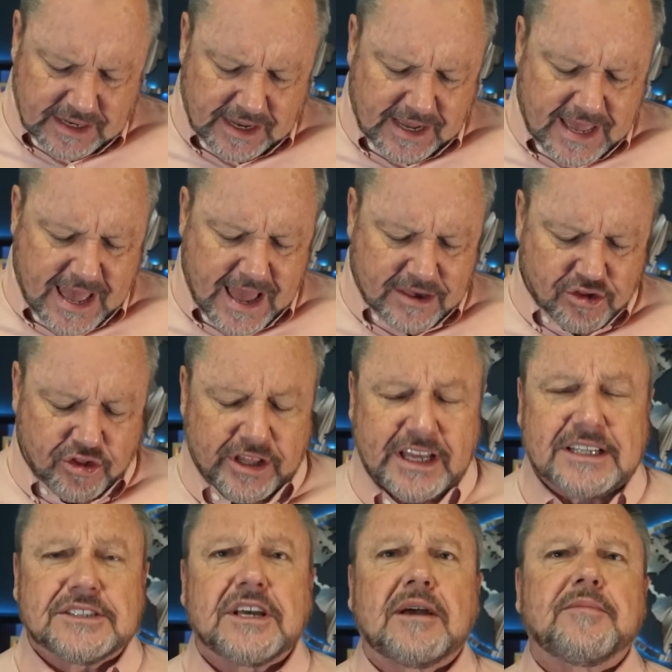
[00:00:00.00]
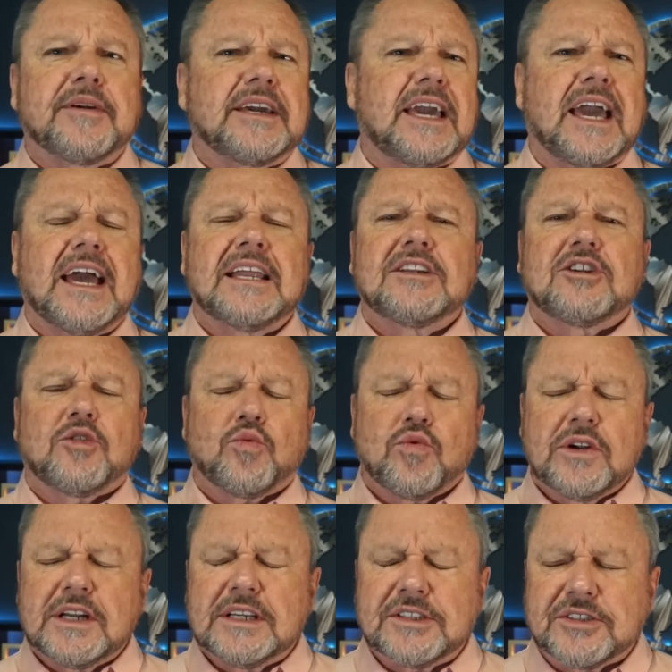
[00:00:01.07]
I actually, as I began to
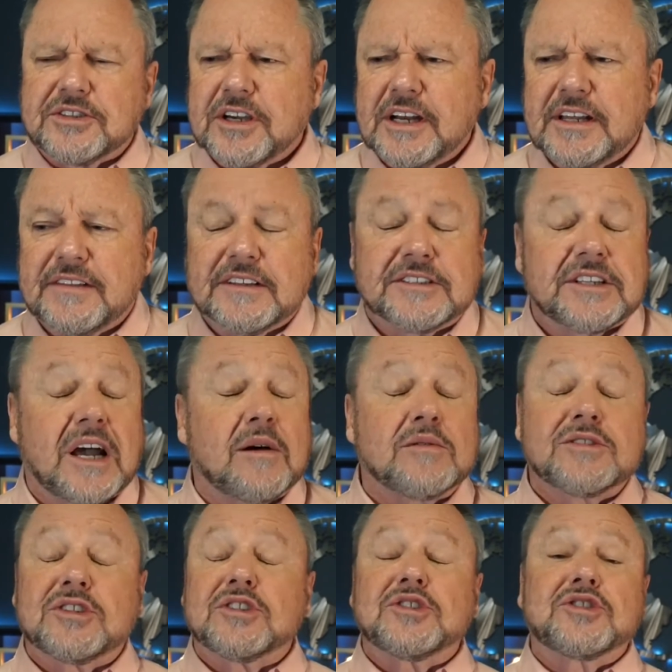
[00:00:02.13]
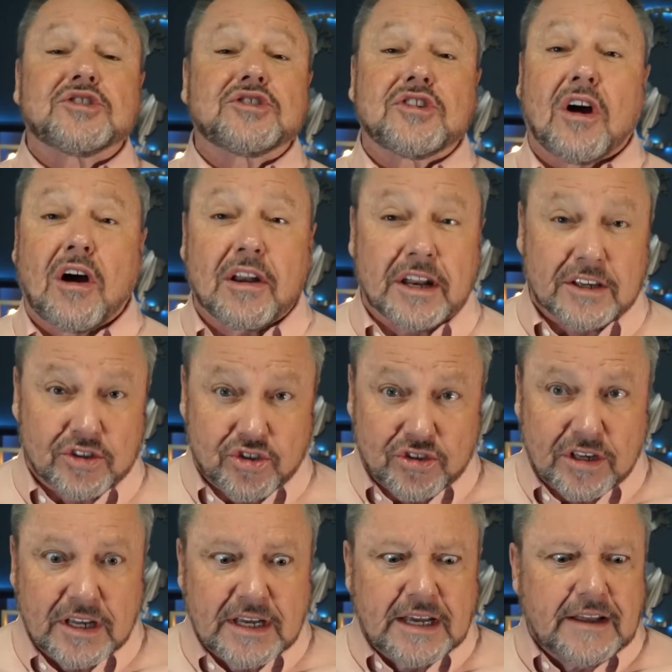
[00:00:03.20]
really study this, I was astonished